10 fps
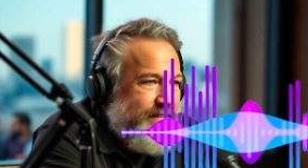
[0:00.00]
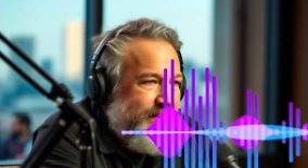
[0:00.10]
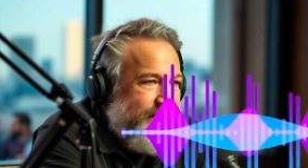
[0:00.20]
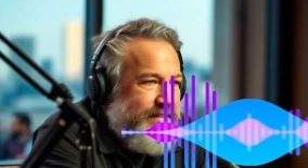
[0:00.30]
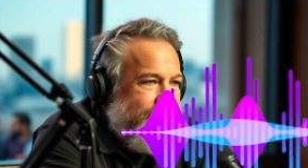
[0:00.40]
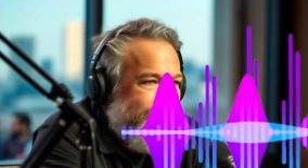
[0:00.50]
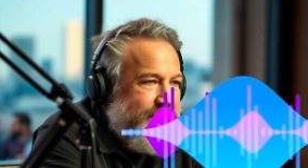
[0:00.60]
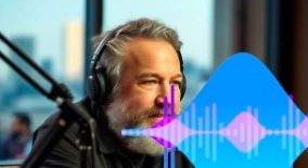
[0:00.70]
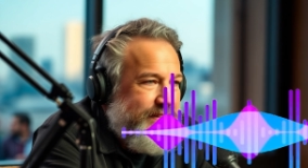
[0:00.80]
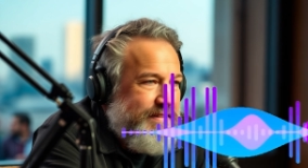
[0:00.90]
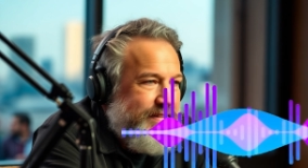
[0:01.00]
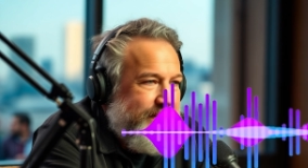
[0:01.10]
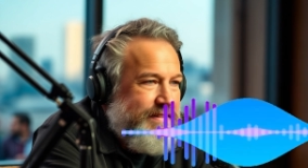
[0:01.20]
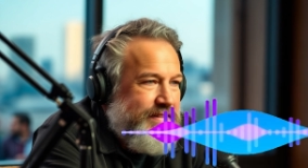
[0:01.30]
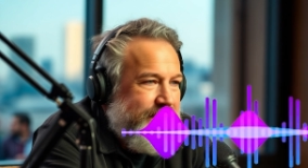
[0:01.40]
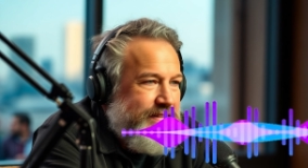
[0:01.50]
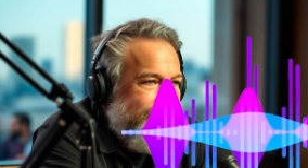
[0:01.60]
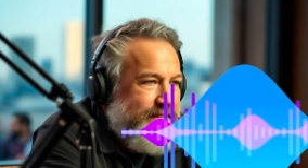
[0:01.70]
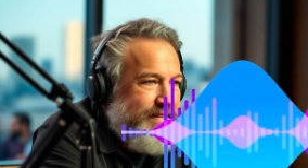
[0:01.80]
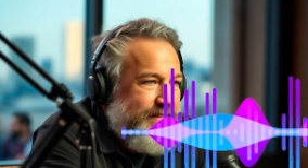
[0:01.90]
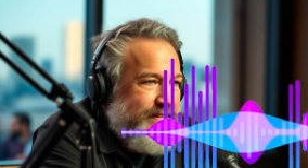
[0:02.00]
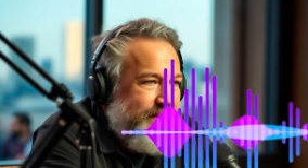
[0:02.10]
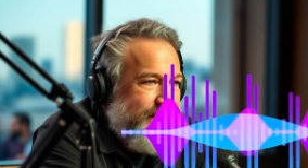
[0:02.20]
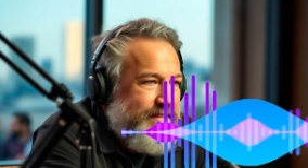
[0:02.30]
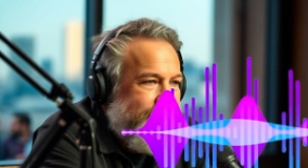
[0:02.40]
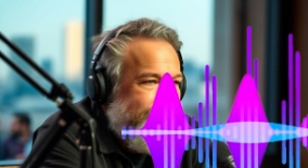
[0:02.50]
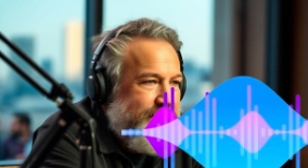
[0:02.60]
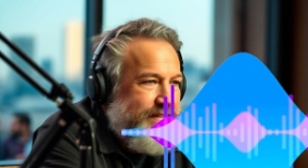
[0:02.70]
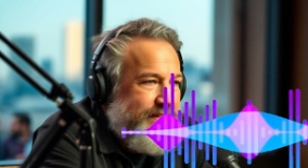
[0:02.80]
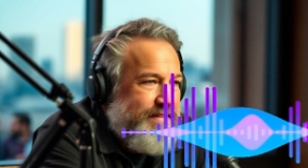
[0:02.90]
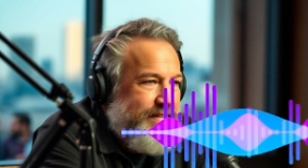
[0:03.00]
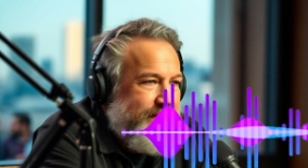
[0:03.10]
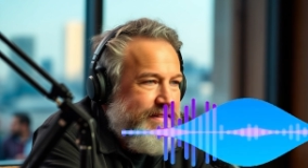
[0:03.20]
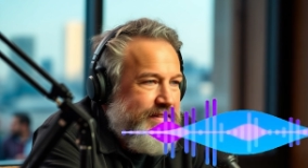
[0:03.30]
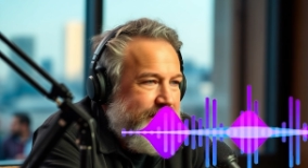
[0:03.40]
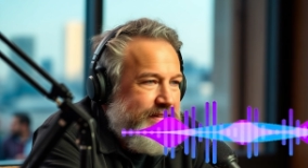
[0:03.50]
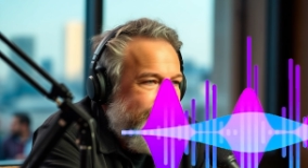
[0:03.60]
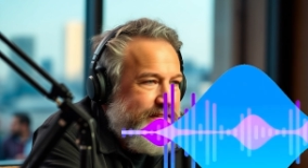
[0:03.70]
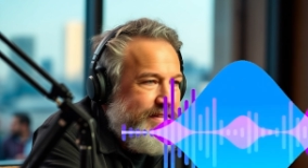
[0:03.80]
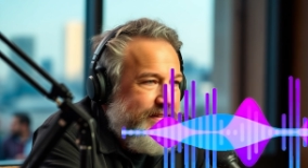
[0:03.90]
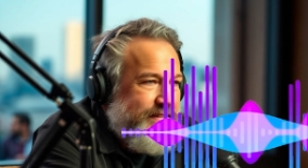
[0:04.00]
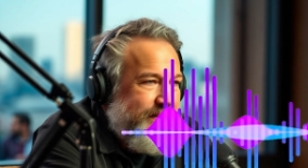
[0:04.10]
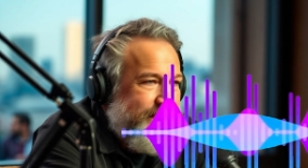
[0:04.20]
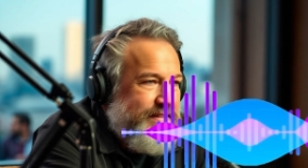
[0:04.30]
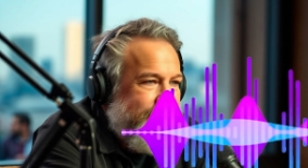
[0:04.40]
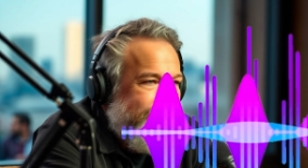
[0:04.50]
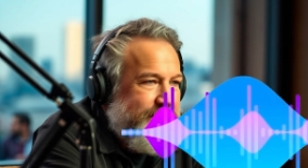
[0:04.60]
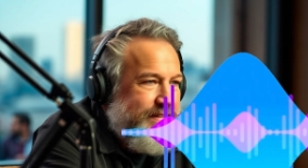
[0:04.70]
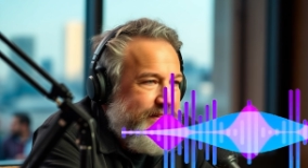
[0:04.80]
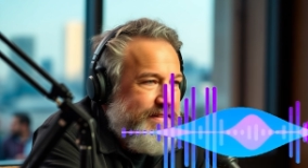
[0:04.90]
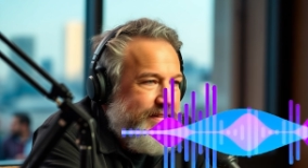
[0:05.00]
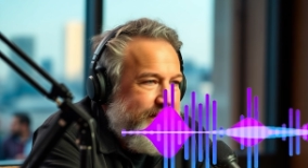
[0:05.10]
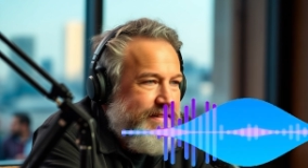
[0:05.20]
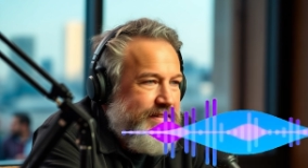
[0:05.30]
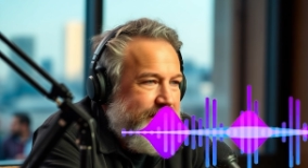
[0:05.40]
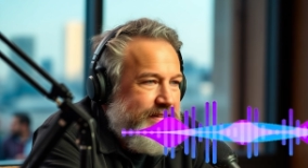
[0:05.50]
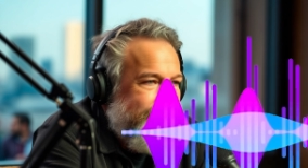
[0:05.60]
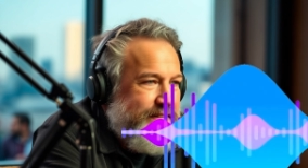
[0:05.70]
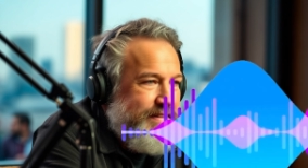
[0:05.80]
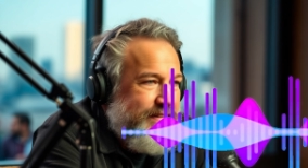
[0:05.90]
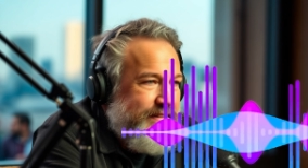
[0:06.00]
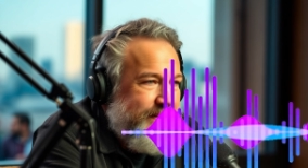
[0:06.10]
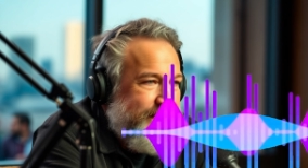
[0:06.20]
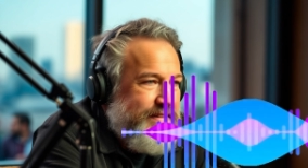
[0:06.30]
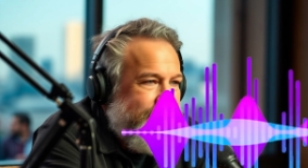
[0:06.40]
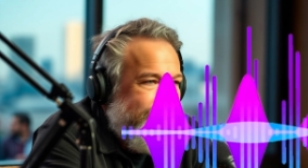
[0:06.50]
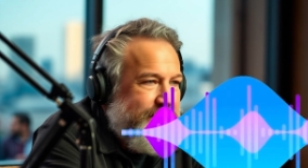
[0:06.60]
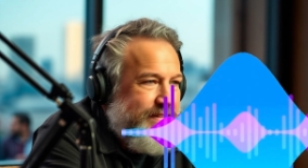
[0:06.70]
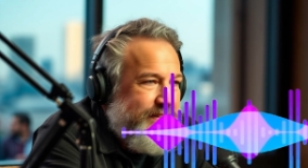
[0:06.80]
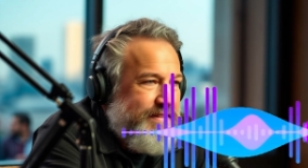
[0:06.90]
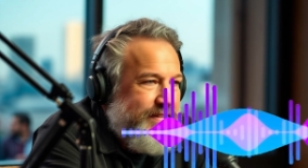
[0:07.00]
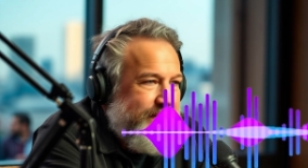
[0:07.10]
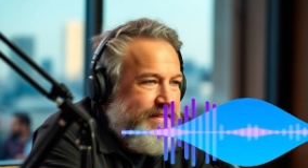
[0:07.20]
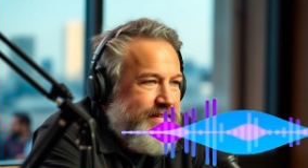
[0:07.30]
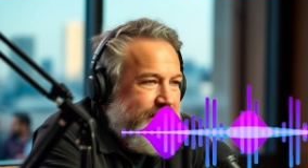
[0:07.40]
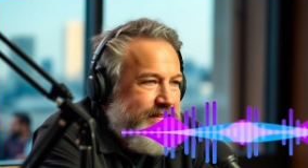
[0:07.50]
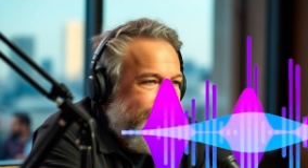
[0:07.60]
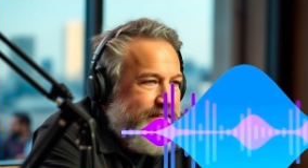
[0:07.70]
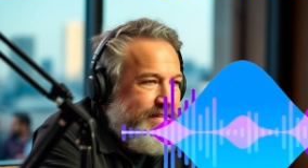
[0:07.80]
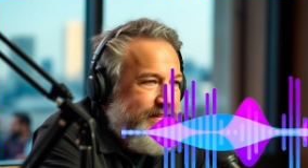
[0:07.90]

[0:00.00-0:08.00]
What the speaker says: Yeah, exactly. And he uses these really cool terms. He talks about understanding an individual's brilliance and dysfunction.